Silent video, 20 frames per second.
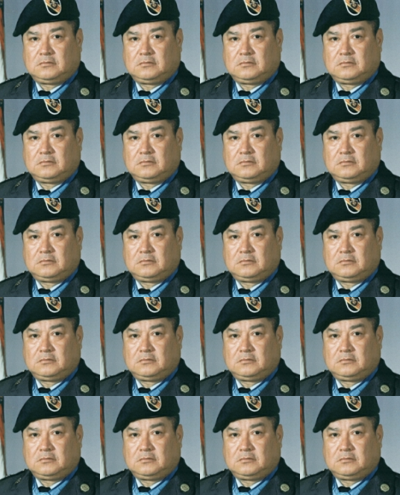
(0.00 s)

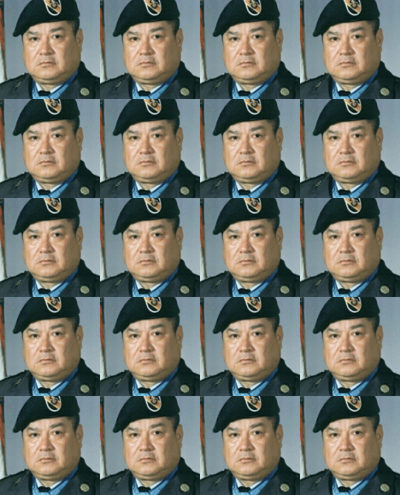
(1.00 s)

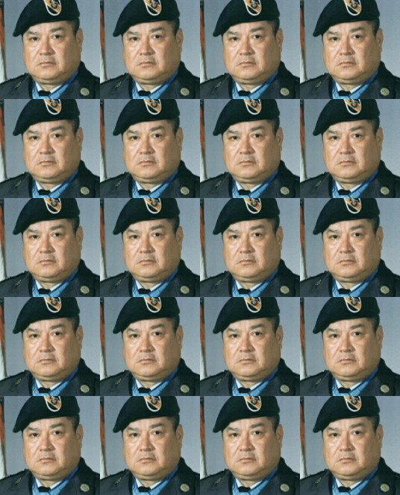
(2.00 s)

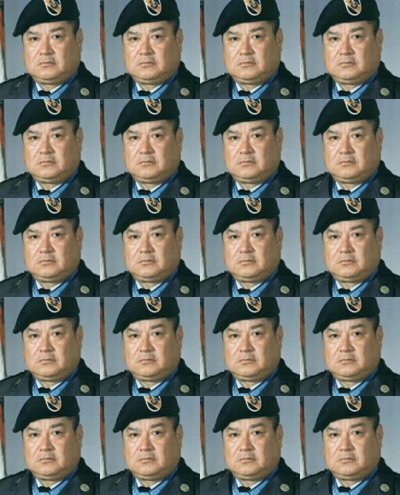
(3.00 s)

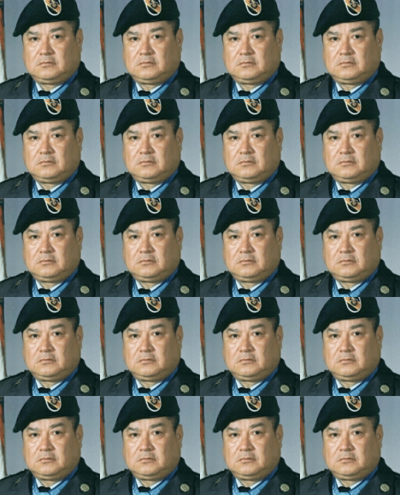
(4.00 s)

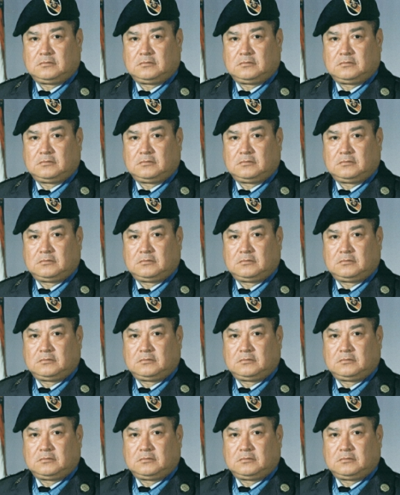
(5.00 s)
(no lip movement)